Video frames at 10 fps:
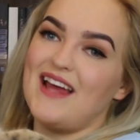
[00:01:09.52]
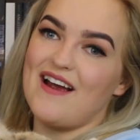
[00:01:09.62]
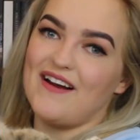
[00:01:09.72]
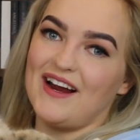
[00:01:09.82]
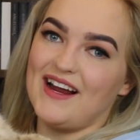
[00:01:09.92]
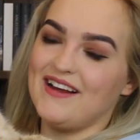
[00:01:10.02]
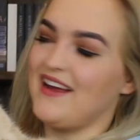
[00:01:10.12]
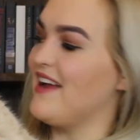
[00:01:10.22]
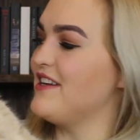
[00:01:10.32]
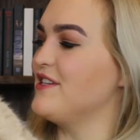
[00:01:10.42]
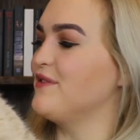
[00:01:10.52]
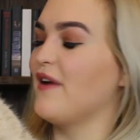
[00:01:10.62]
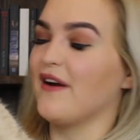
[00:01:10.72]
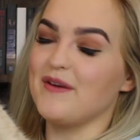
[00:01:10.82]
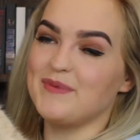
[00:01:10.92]
Terry, and she's
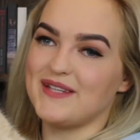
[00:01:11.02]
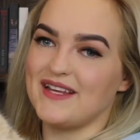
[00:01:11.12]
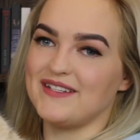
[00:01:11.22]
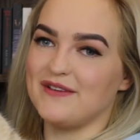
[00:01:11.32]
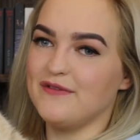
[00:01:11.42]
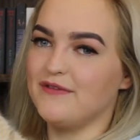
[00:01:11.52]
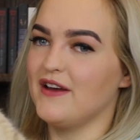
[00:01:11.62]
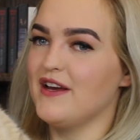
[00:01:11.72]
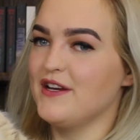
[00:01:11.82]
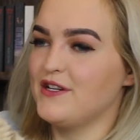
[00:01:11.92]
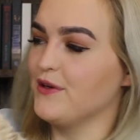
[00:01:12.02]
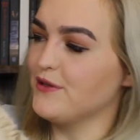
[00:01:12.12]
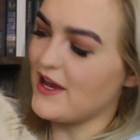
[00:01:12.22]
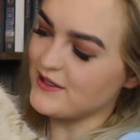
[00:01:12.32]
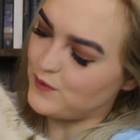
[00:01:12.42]
very obsessive. She
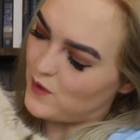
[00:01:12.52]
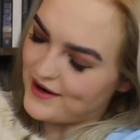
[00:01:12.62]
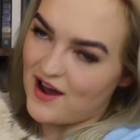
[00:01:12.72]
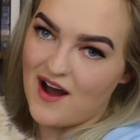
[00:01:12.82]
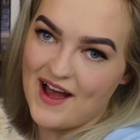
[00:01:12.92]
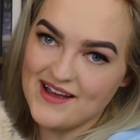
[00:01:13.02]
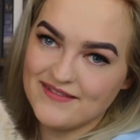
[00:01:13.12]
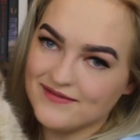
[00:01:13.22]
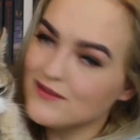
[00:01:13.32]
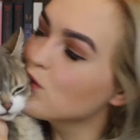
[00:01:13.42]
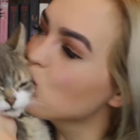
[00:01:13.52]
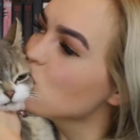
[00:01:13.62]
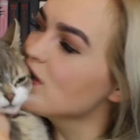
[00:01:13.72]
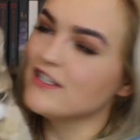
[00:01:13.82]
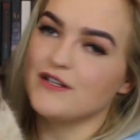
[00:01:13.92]
also has one eye.
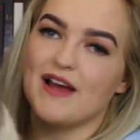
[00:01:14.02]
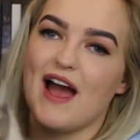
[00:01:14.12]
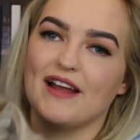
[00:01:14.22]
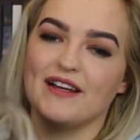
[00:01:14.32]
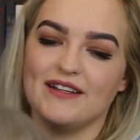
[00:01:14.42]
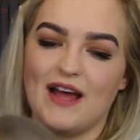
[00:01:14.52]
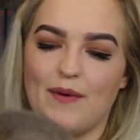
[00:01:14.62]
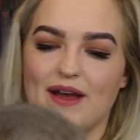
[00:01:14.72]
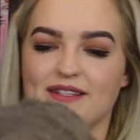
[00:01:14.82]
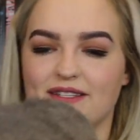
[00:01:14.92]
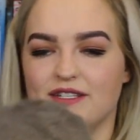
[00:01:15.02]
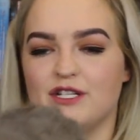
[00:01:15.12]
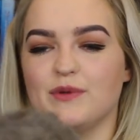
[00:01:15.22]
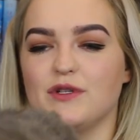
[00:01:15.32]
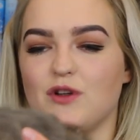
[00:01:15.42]
She had it that way since
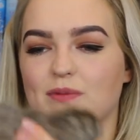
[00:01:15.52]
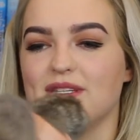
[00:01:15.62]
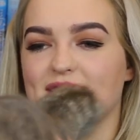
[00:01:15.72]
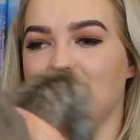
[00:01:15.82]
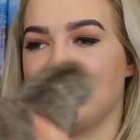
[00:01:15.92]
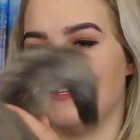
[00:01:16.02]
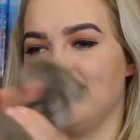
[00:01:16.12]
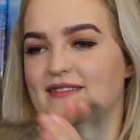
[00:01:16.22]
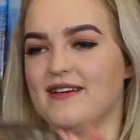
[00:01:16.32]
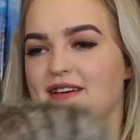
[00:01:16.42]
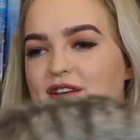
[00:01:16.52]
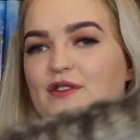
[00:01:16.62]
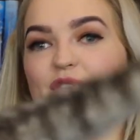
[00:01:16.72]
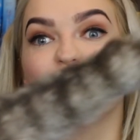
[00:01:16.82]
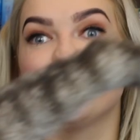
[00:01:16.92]
she was adopted as a kitten.
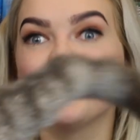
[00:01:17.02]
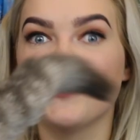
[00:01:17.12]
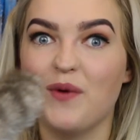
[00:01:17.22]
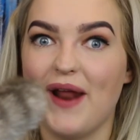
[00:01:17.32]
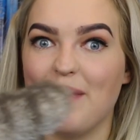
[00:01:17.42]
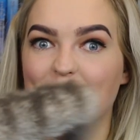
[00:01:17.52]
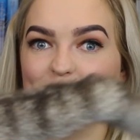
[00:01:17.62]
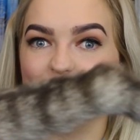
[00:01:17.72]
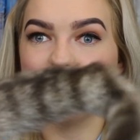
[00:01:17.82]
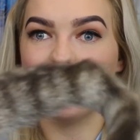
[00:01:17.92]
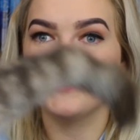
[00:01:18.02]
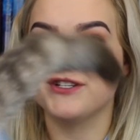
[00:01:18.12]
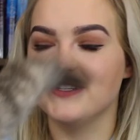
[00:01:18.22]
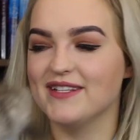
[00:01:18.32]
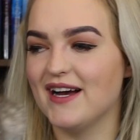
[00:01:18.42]
So I'm not too sure what happened to her, but
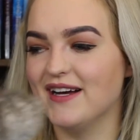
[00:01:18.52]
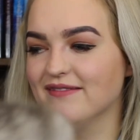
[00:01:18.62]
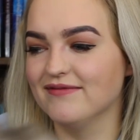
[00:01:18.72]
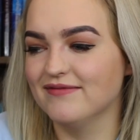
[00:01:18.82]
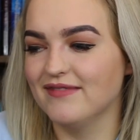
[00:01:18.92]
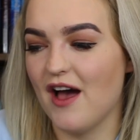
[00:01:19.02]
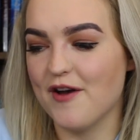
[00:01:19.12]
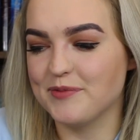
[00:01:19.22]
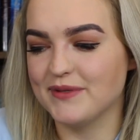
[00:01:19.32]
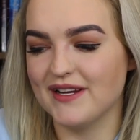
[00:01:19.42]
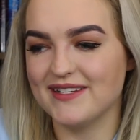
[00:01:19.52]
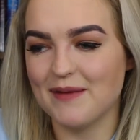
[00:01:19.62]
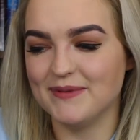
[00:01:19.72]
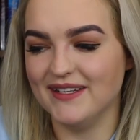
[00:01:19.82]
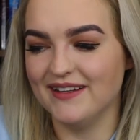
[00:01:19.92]
she's 100%
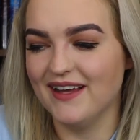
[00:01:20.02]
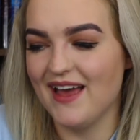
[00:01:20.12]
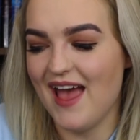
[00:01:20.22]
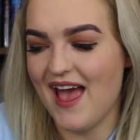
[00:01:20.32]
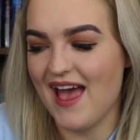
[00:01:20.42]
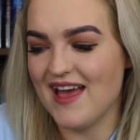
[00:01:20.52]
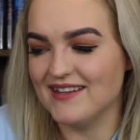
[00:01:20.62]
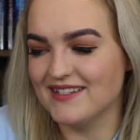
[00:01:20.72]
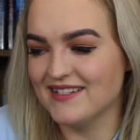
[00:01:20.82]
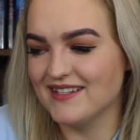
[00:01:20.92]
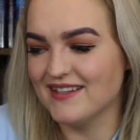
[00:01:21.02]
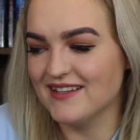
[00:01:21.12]
adapted and